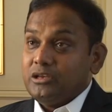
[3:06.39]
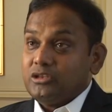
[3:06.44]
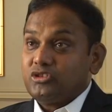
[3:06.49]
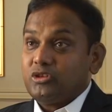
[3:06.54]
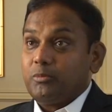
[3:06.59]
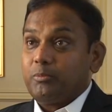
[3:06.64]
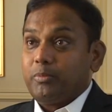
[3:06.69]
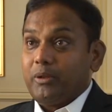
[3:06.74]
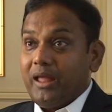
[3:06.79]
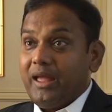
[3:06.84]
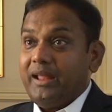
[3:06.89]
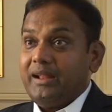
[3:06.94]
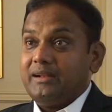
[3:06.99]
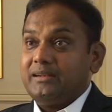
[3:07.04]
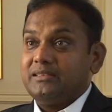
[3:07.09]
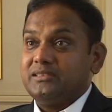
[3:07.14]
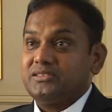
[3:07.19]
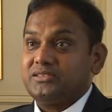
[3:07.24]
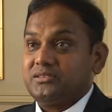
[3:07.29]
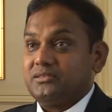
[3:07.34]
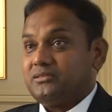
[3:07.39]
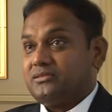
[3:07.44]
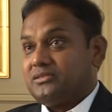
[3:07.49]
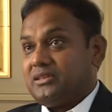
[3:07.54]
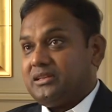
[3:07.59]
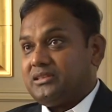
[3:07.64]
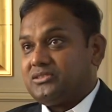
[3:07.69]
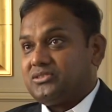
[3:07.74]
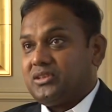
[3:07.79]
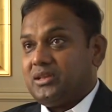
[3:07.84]
So plants,
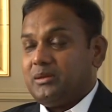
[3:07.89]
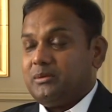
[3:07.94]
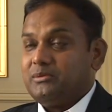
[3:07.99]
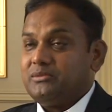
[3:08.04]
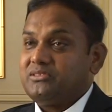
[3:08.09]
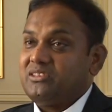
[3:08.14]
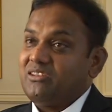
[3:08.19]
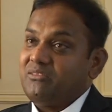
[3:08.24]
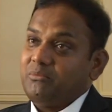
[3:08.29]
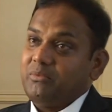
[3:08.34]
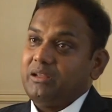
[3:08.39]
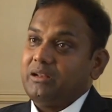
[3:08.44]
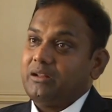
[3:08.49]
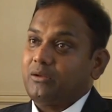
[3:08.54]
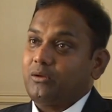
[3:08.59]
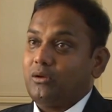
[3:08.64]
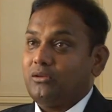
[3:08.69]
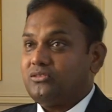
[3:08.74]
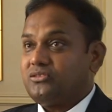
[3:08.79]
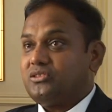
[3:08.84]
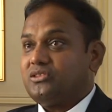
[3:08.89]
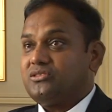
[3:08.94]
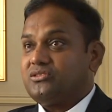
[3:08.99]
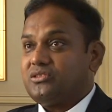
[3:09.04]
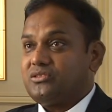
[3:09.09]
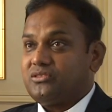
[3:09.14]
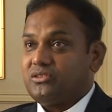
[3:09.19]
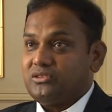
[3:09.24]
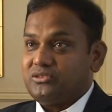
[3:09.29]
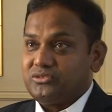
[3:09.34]
it seems, have made a conscious
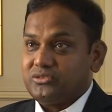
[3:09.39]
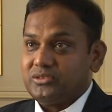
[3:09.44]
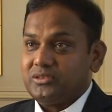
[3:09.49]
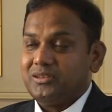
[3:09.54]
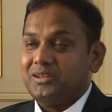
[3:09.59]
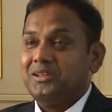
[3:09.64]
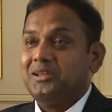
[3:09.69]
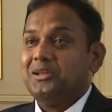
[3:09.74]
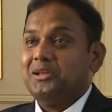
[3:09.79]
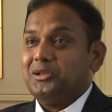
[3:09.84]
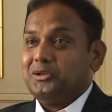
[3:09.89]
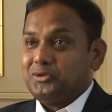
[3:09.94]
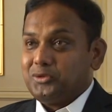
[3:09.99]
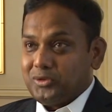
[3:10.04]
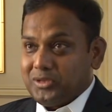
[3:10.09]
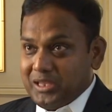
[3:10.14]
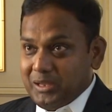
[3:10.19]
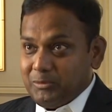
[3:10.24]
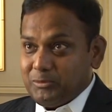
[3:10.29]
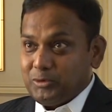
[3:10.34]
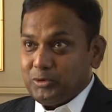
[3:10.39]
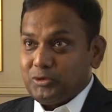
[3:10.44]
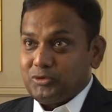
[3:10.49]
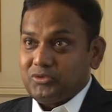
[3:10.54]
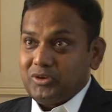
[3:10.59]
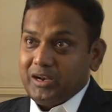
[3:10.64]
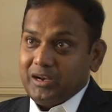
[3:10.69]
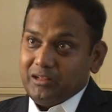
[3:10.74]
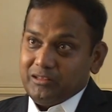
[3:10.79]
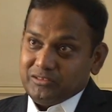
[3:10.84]
decision to keep
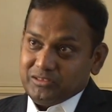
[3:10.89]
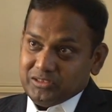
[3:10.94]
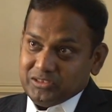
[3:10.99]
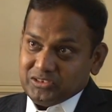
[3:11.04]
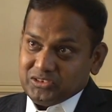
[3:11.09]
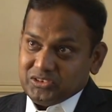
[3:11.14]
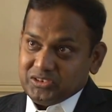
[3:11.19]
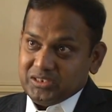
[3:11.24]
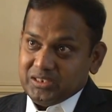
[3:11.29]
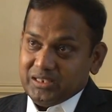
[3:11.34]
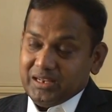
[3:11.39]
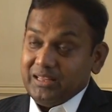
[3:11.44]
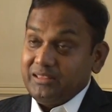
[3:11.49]
tocotrienols in the seed.